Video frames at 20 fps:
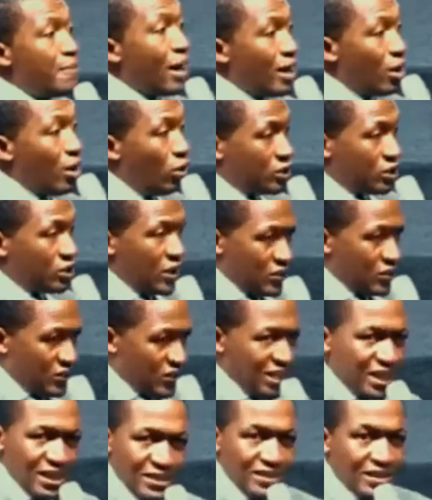my
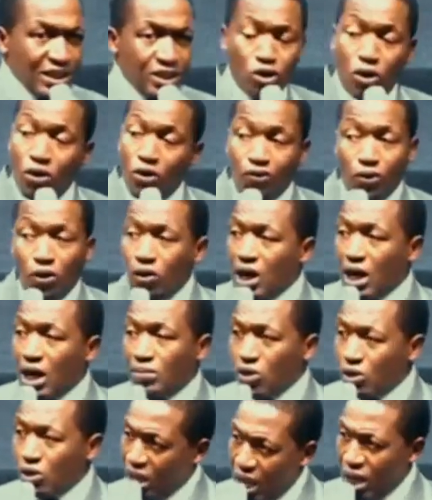audience in a state of
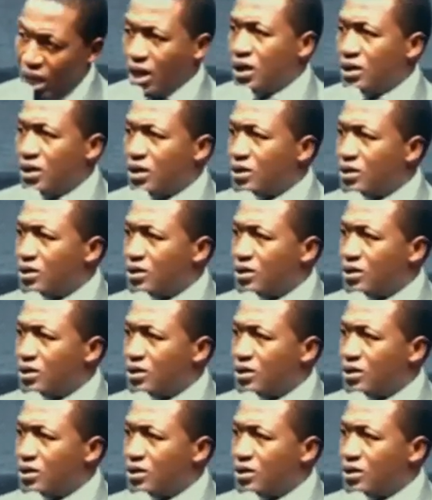ogamoga.